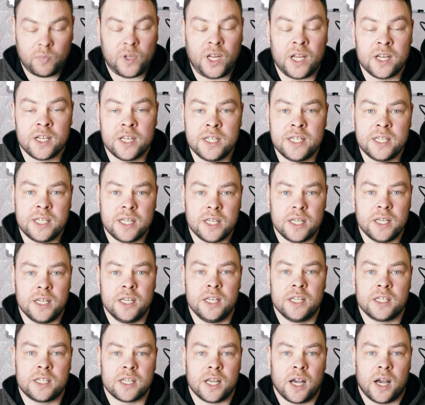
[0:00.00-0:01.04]
this
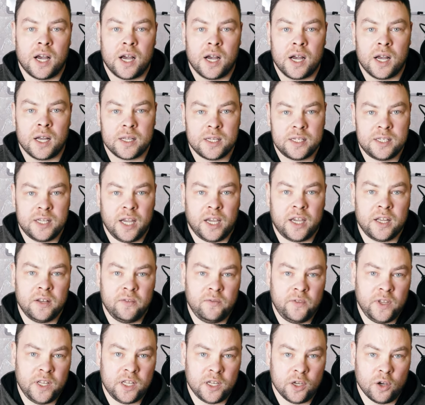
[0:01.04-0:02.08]
is a second
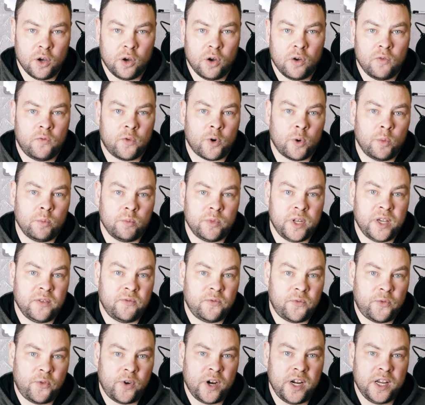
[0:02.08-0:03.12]
video from the
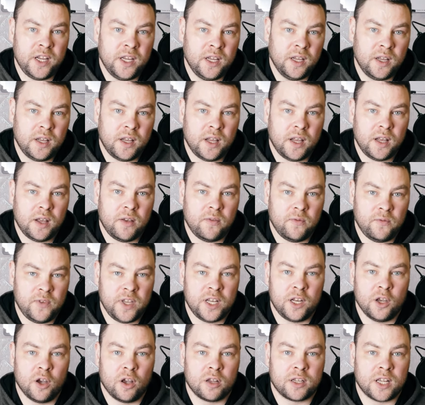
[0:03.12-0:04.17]
three
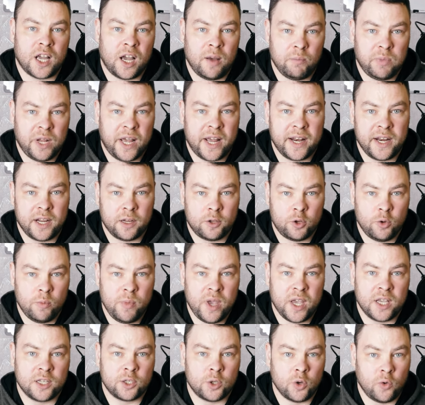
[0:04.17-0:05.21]
videos I'm planning to
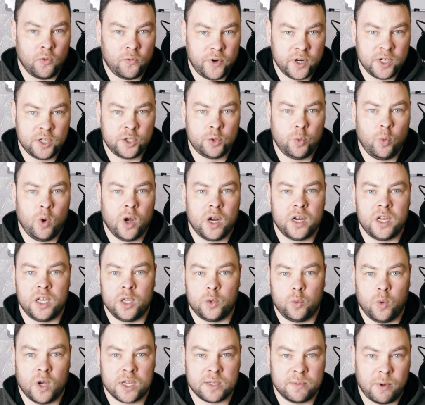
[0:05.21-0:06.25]
make. So first one,
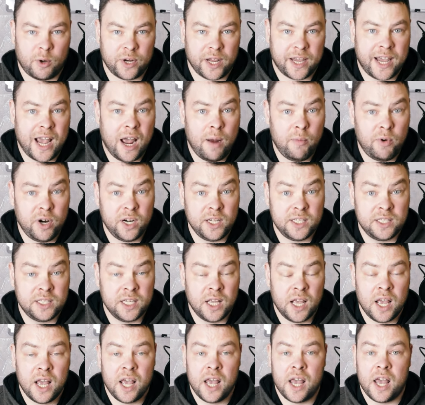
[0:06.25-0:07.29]
it was about the cameras,
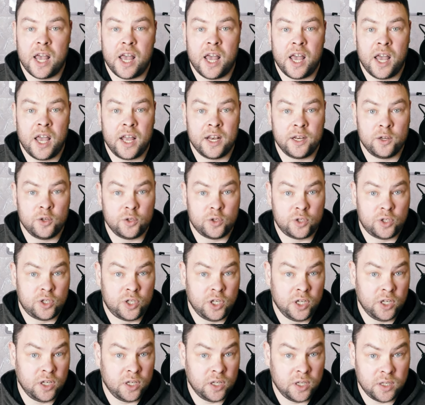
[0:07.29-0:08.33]
and
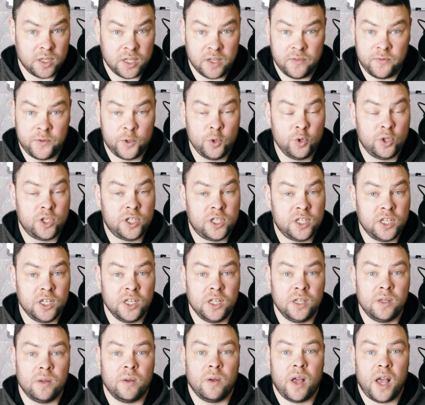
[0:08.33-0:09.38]
if you
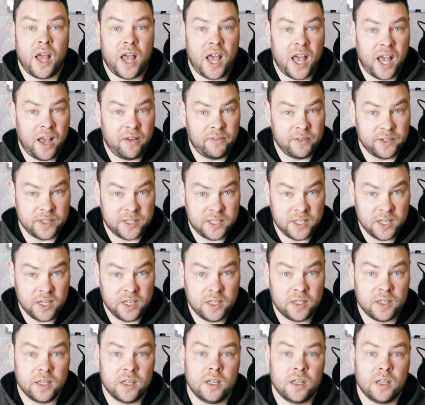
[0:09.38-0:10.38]
still haven't seen it,